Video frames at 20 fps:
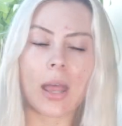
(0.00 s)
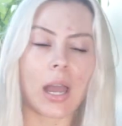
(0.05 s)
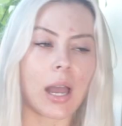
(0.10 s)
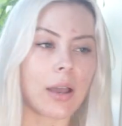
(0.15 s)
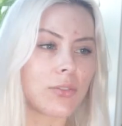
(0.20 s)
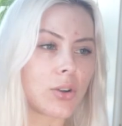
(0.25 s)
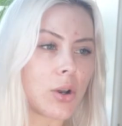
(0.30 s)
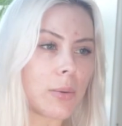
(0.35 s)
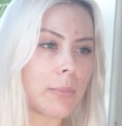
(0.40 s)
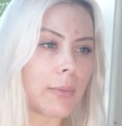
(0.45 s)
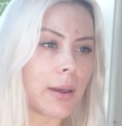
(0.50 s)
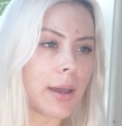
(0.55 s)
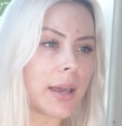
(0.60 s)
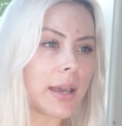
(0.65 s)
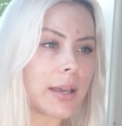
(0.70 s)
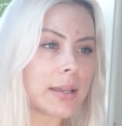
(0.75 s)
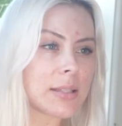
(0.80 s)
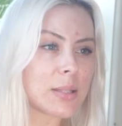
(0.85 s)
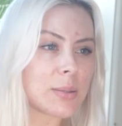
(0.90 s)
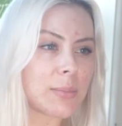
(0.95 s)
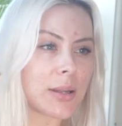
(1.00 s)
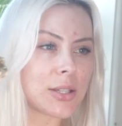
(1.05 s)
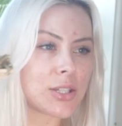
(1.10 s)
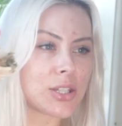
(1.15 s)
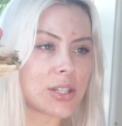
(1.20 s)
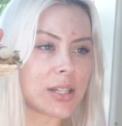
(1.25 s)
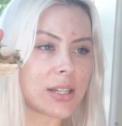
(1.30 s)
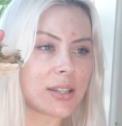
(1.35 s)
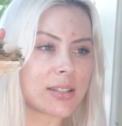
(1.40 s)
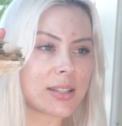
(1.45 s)
I've got my smudge
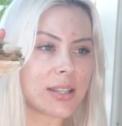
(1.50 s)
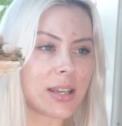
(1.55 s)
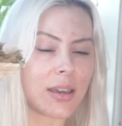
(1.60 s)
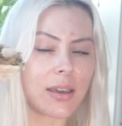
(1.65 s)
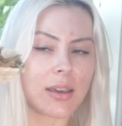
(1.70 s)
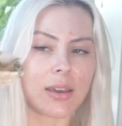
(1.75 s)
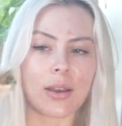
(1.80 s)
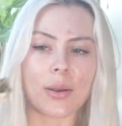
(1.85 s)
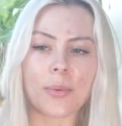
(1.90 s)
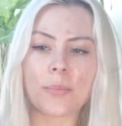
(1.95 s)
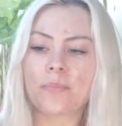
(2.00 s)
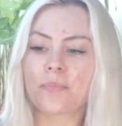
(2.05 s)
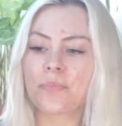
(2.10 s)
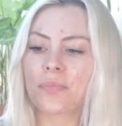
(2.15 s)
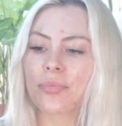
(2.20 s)
sticks here,